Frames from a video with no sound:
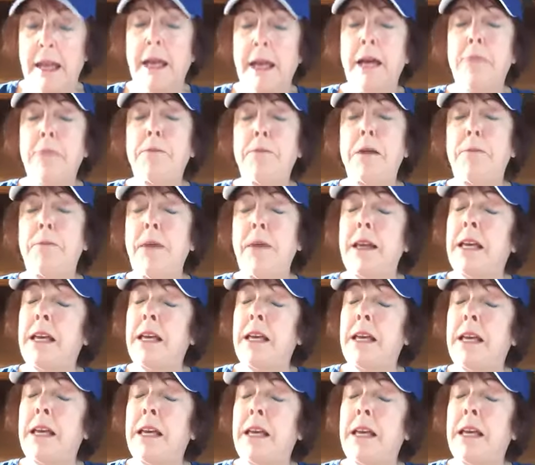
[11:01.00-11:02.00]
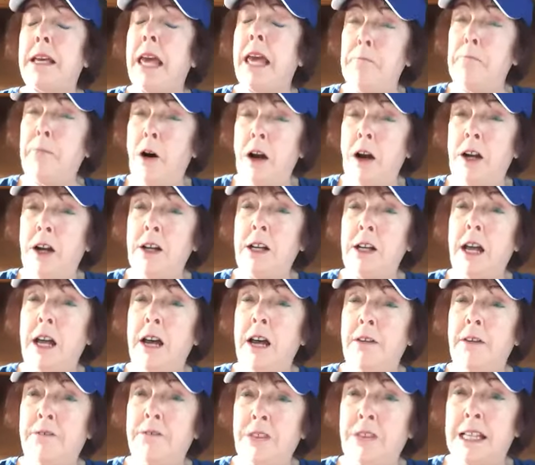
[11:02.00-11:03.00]
became
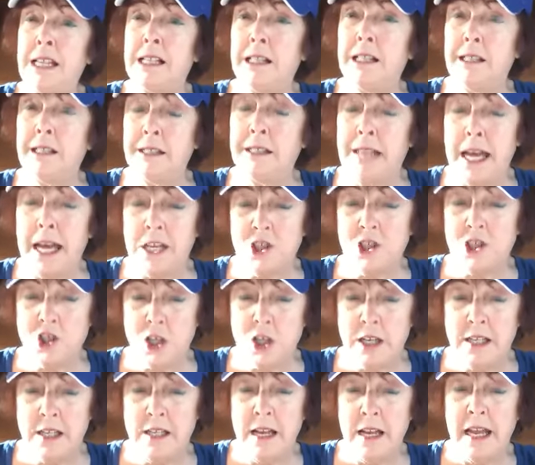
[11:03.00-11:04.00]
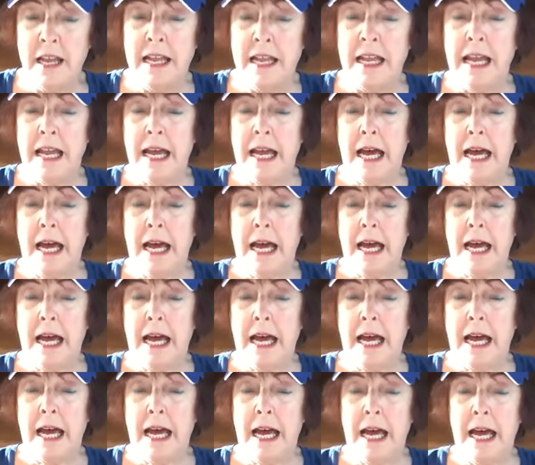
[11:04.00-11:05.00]
part of the collection
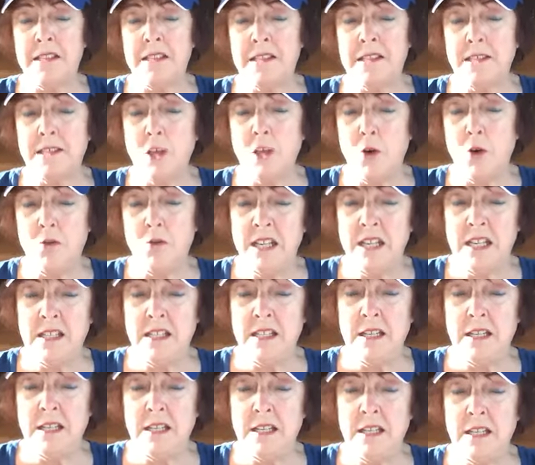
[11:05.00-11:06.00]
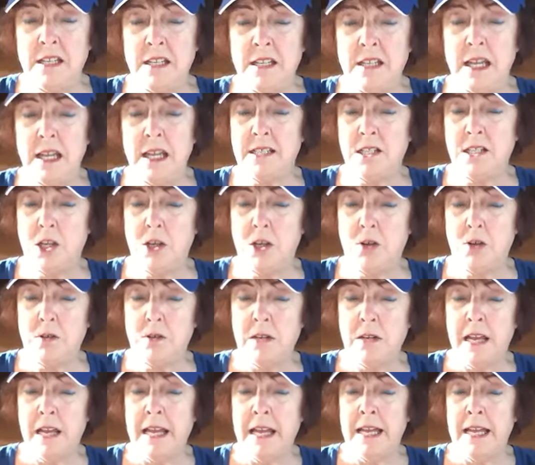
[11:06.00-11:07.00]
of the Smithsonian
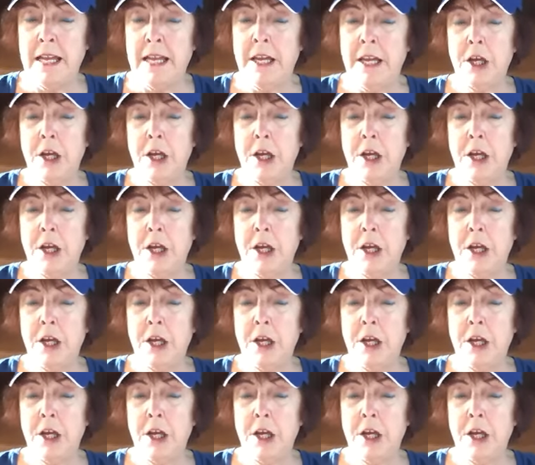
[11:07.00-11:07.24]
Institute,